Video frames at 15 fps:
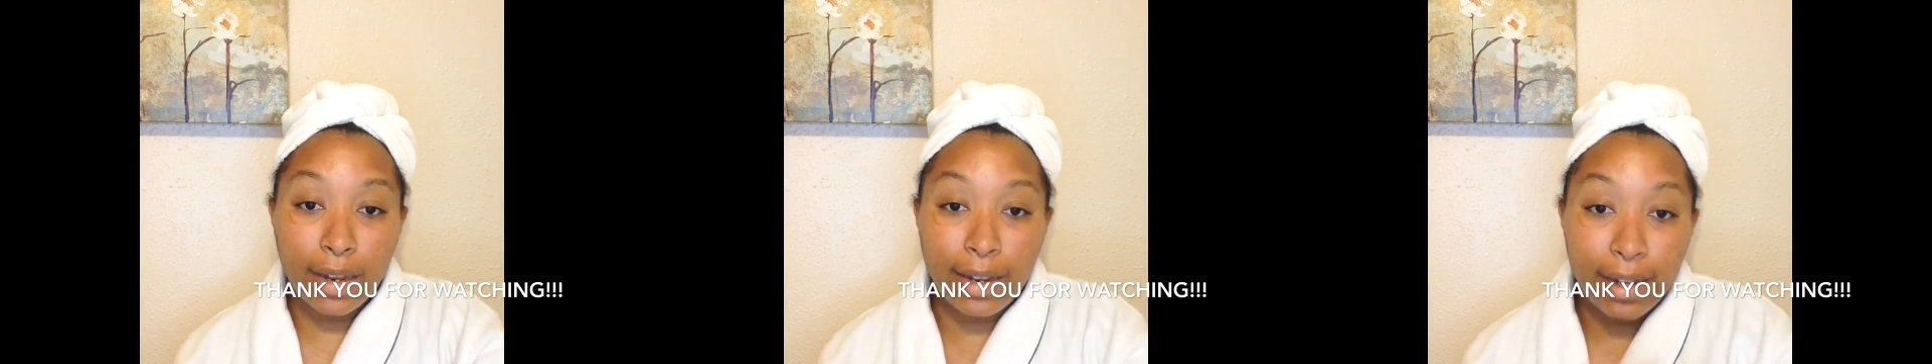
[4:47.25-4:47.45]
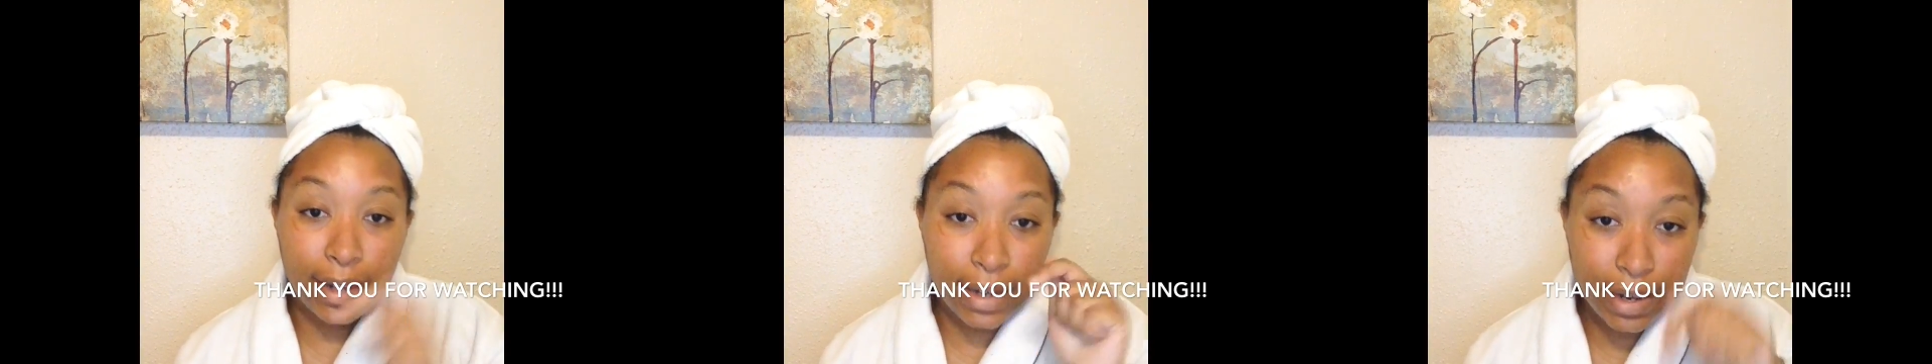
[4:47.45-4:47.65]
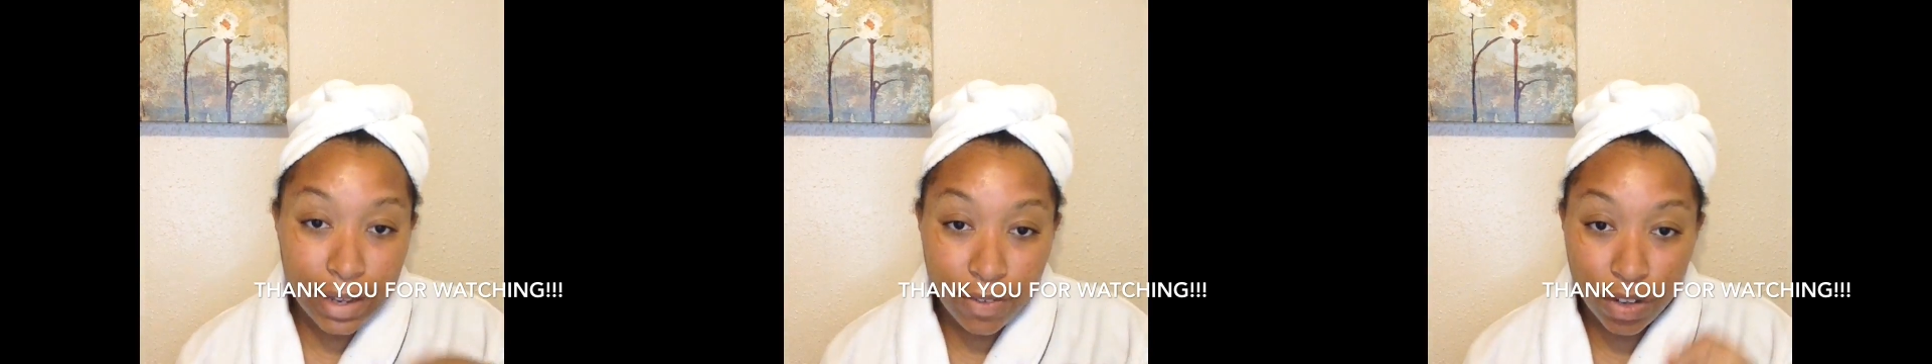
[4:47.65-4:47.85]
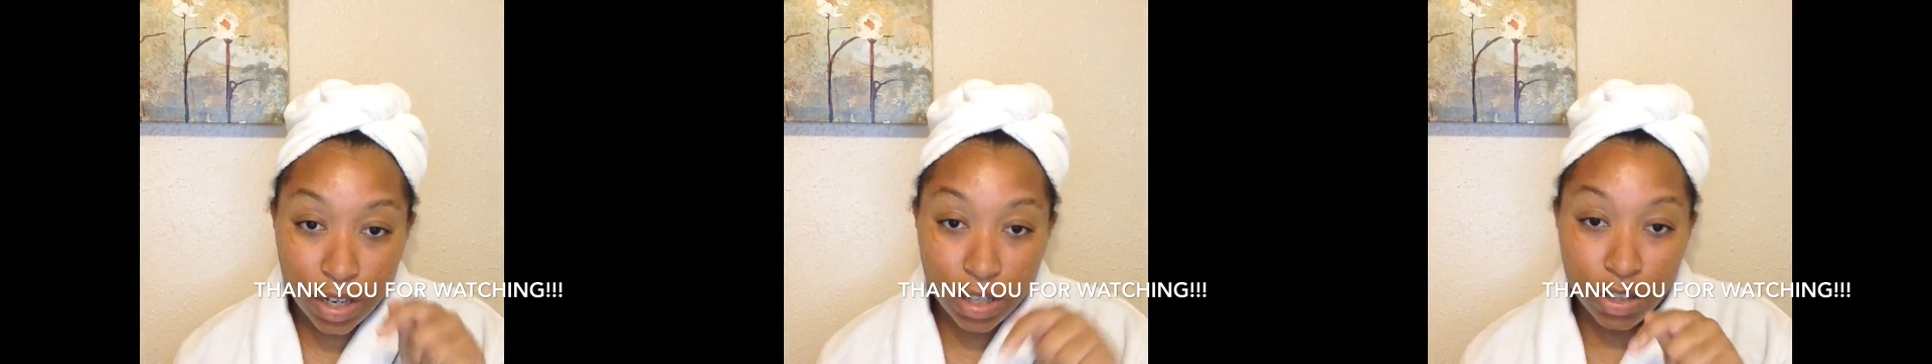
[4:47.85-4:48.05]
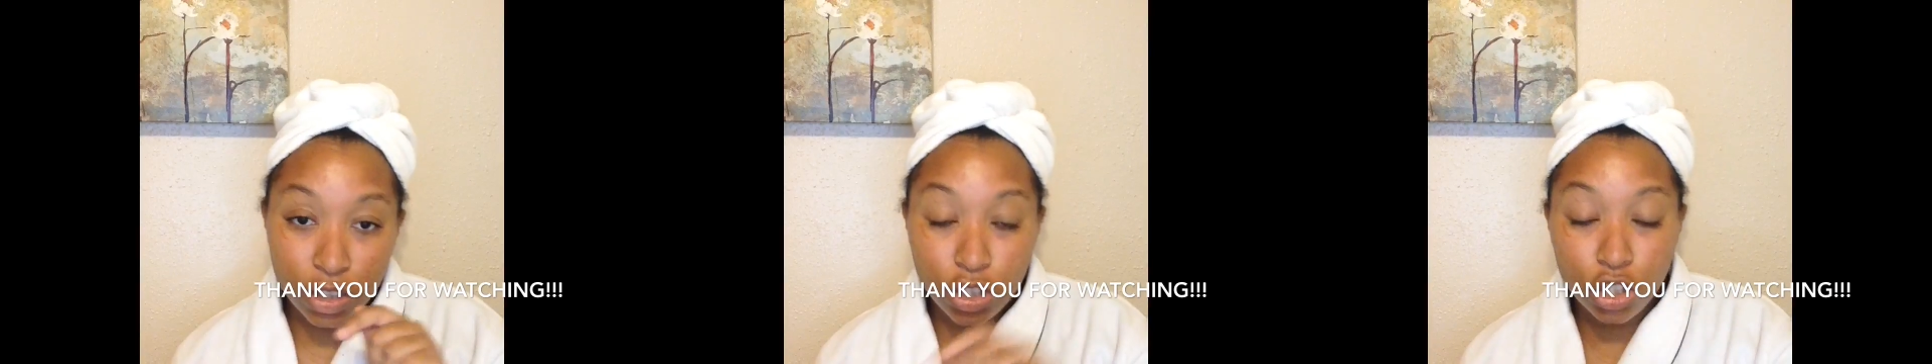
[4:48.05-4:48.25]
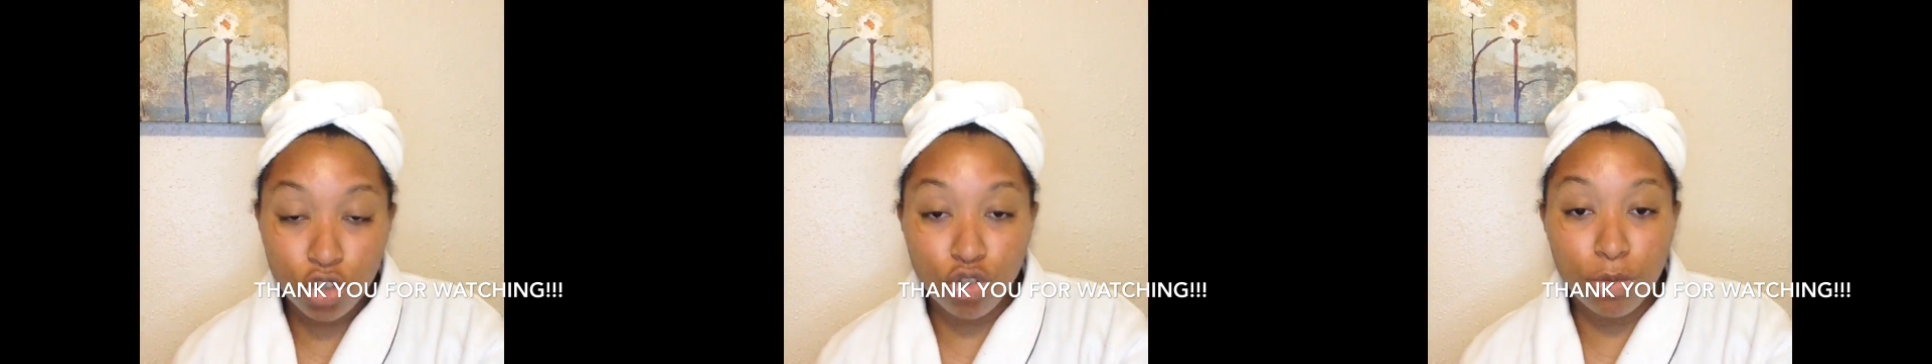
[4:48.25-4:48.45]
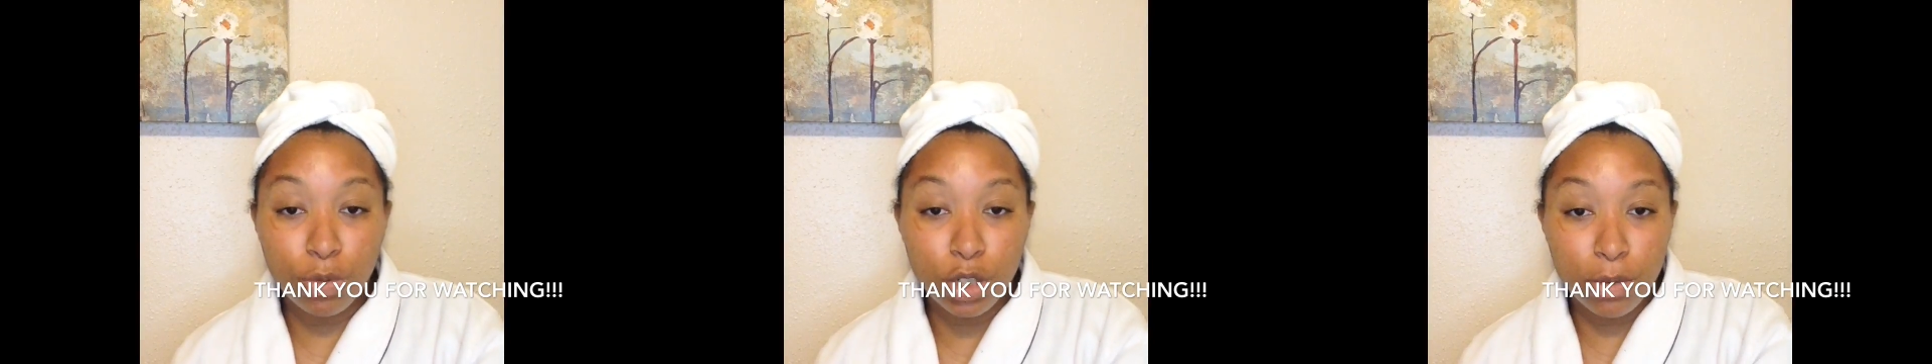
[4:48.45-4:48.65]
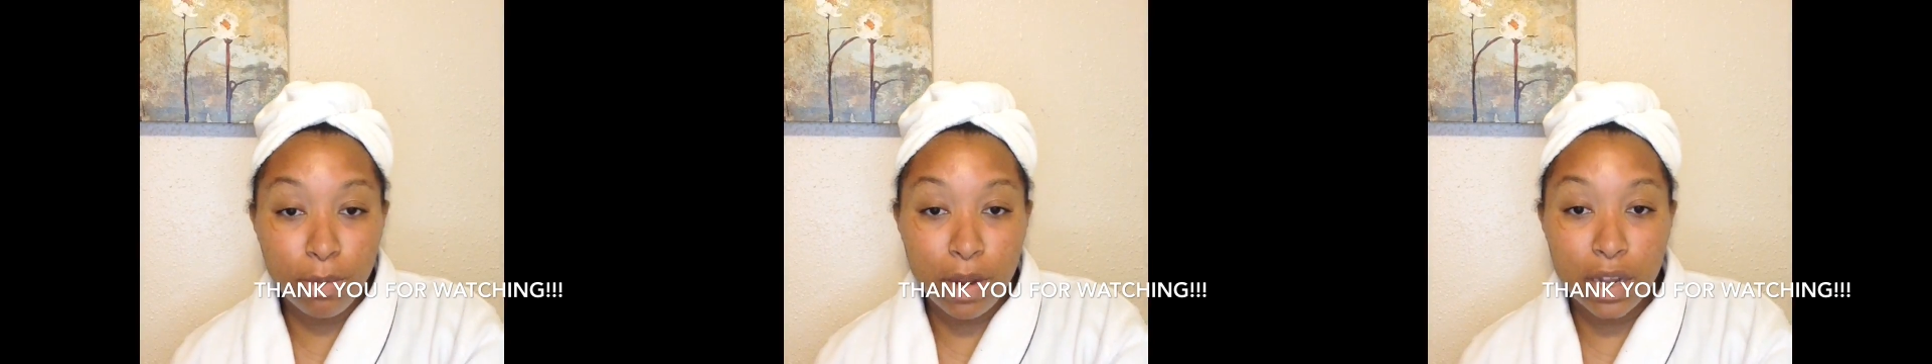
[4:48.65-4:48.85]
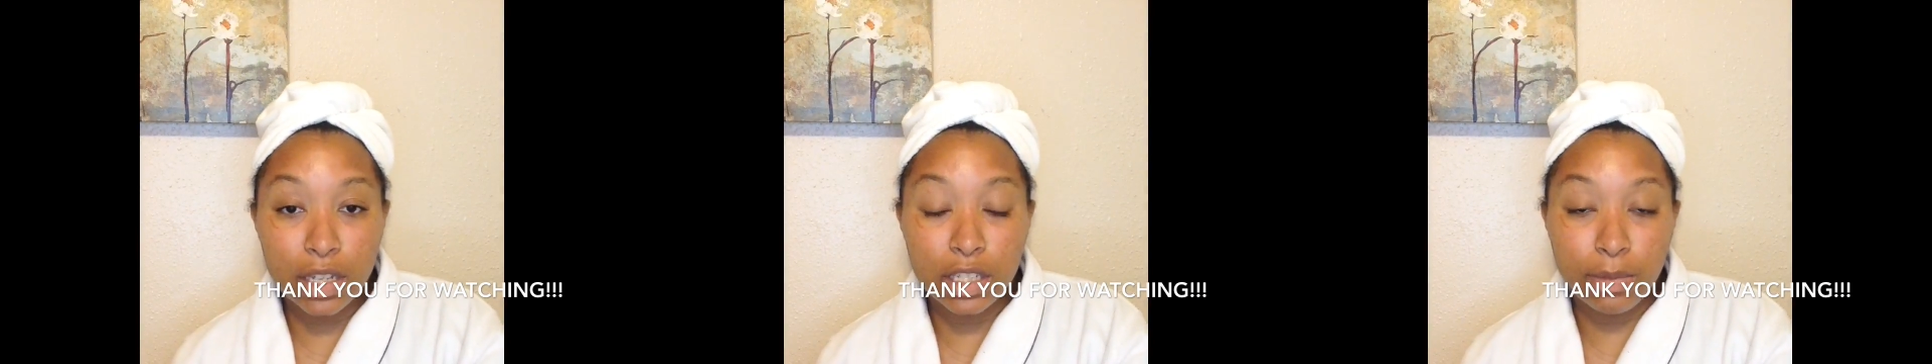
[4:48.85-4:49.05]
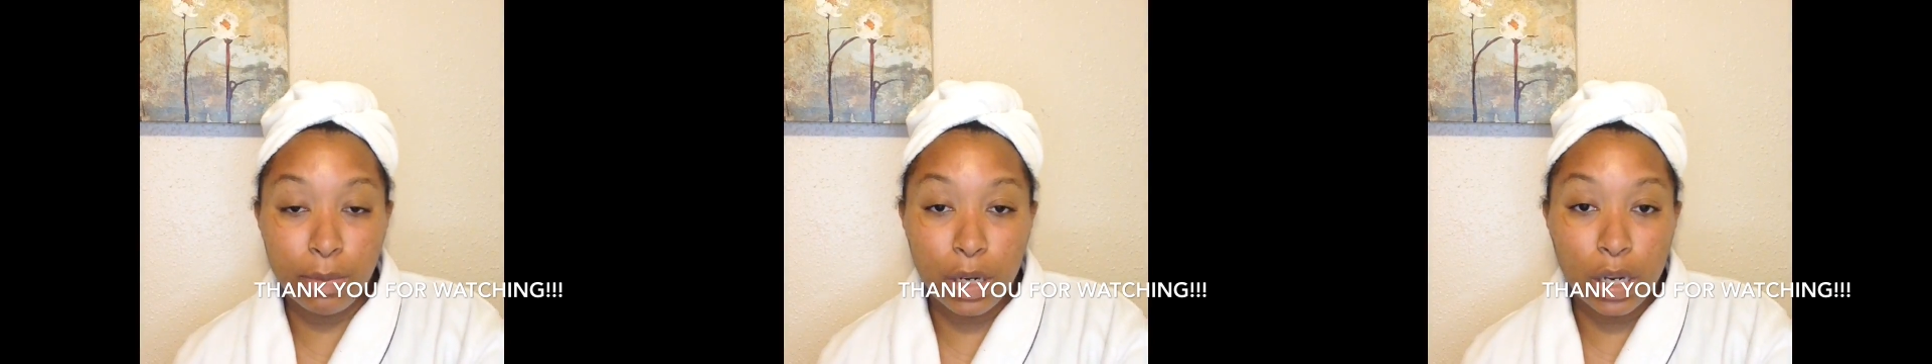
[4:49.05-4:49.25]
leave it in the description
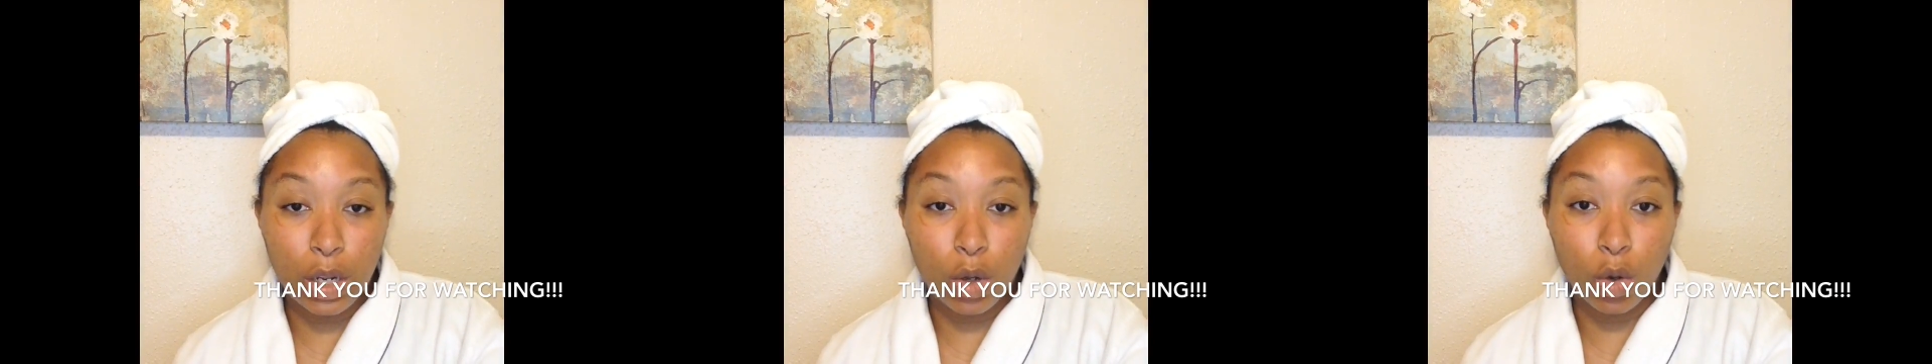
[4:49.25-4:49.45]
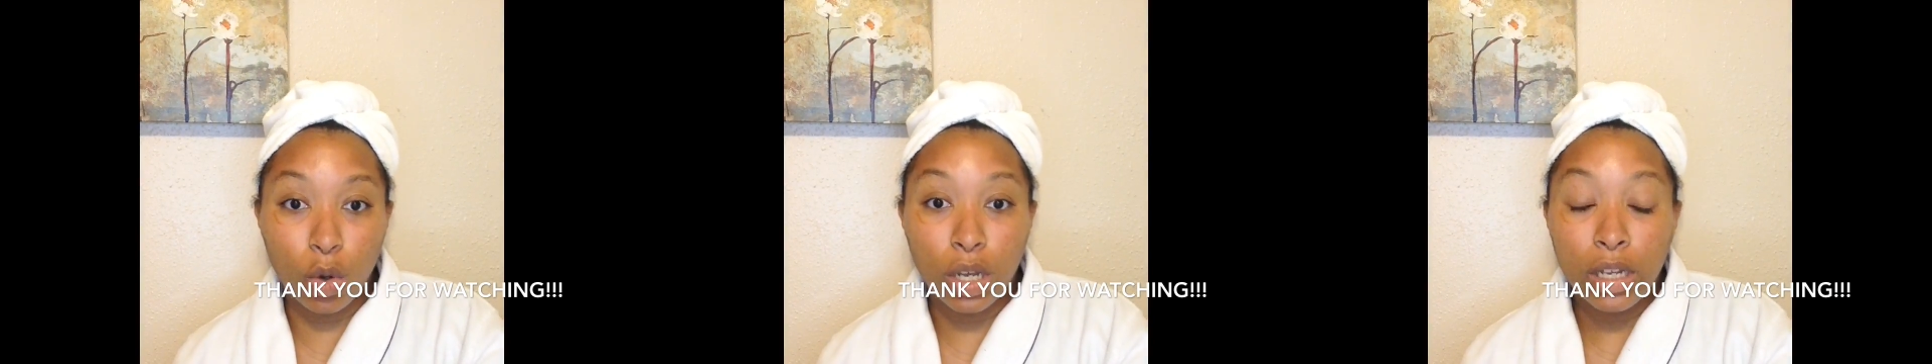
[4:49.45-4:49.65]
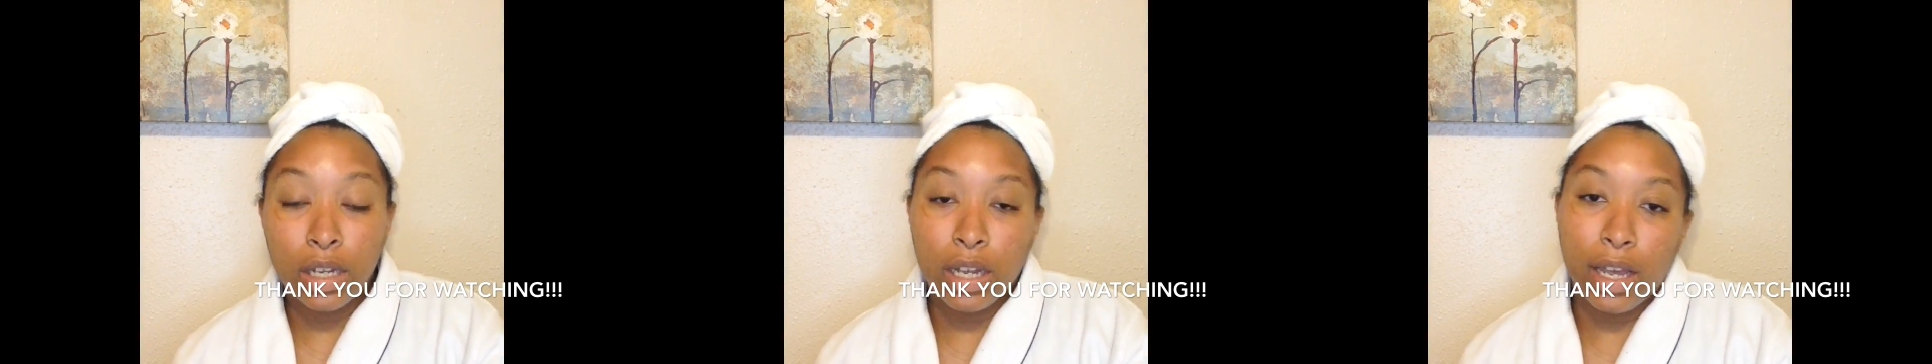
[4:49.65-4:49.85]
box below.